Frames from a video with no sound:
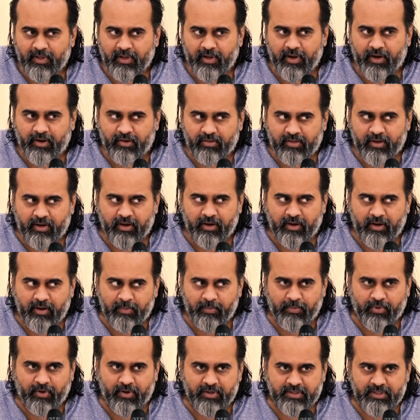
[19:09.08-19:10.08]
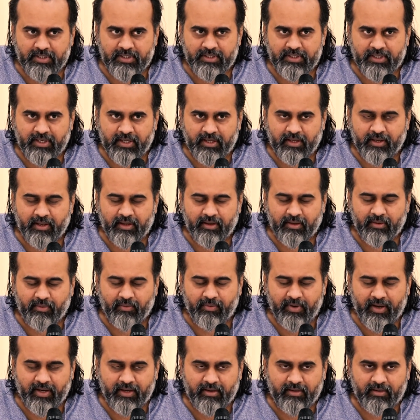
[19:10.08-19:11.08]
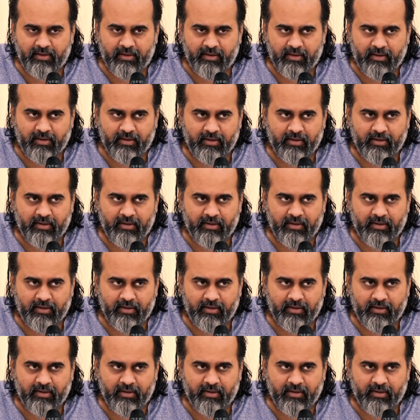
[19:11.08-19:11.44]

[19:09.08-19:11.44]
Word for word: And you suddenly pause and say, Wait,